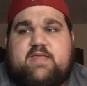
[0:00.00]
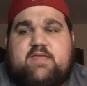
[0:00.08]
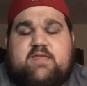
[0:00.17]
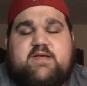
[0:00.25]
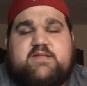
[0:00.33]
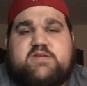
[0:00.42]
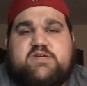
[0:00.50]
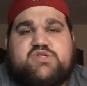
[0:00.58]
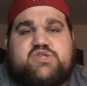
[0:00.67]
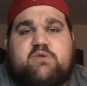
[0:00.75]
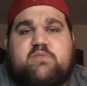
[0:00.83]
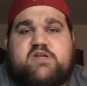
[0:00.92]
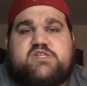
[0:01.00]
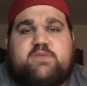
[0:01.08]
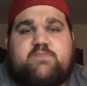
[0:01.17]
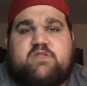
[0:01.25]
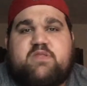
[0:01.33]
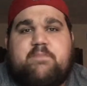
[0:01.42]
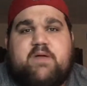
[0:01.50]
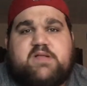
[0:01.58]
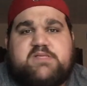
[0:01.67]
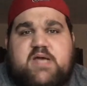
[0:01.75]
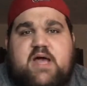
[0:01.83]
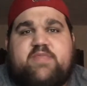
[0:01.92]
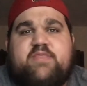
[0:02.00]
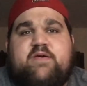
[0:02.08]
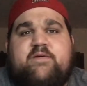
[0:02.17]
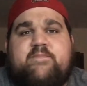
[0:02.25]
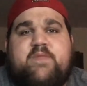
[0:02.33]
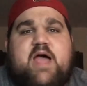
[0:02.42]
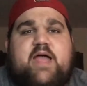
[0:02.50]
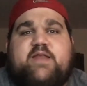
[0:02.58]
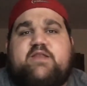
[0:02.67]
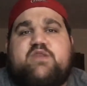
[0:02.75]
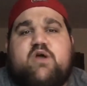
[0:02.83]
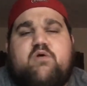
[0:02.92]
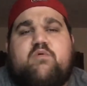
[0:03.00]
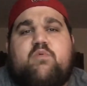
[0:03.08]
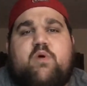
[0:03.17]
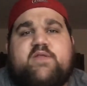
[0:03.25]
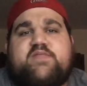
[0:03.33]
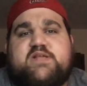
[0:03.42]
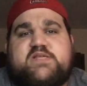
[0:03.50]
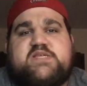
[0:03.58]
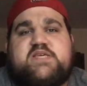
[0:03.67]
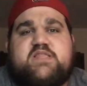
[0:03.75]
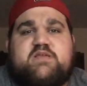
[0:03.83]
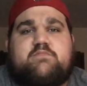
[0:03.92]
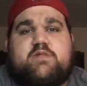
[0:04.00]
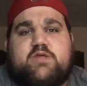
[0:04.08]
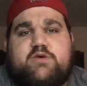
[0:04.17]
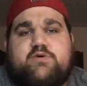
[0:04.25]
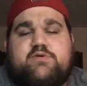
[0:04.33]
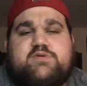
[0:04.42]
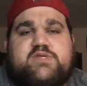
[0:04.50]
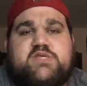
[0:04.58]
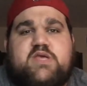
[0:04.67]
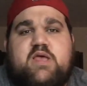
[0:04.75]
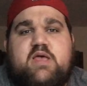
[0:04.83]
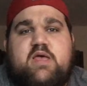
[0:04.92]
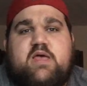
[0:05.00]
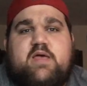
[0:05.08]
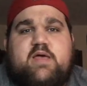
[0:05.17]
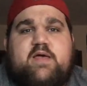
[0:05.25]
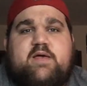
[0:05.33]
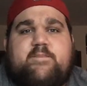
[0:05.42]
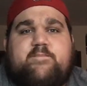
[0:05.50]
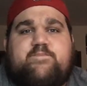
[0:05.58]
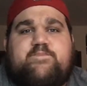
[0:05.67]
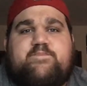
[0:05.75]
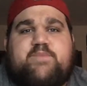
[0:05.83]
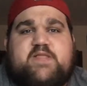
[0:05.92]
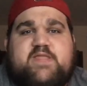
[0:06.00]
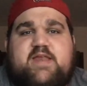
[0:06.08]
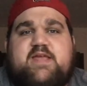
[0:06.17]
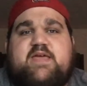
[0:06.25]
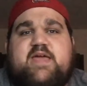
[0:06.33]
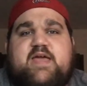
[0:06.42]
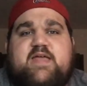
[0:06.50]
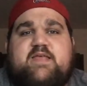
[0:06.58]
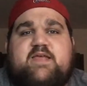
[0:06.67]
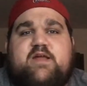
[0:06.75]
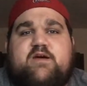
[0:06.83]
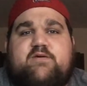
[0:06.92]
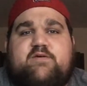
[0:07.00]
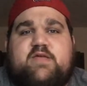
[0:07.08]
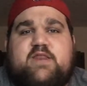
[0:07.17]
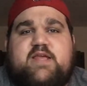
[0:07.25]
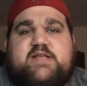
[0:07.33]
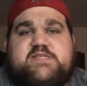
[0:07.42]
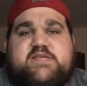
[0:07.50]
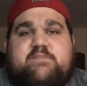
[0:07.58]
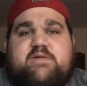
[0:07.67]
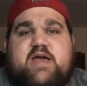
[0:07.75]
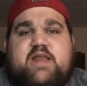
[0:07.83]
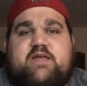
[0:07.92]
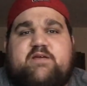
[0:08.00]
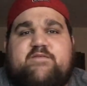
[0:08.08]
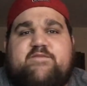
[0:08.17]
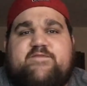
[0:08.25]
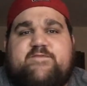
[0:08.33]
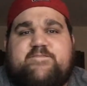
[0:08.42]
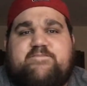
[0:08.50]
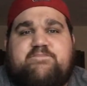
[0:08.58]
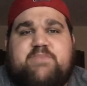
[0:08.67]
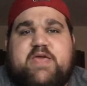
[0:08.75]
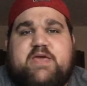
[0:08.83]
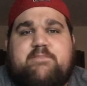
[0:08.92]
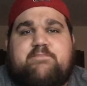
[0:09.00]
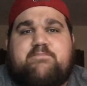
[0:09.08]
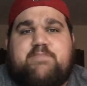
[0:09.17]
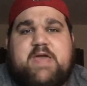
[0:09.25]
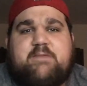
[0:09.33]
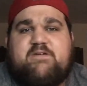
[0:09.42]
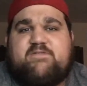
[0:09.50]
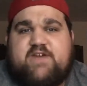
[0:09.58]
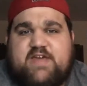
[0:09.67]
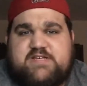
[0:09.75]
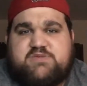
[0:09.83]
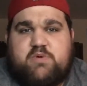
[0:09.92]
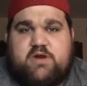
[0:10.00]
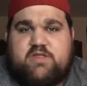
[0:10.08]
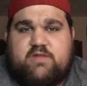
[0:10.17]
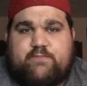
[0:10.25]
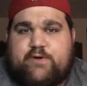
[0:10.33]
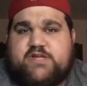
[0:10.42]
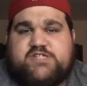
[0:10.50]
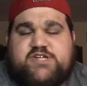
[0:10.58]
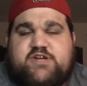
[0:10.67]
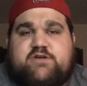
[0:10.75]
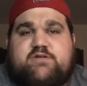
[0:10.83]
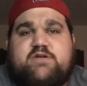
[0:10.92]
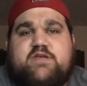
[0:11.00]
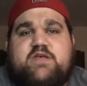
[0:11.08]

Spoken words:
It took so much to put the belts on them. I don't want to see them lose. But then again, you know, you need some kind of big babyface win on the pre-show.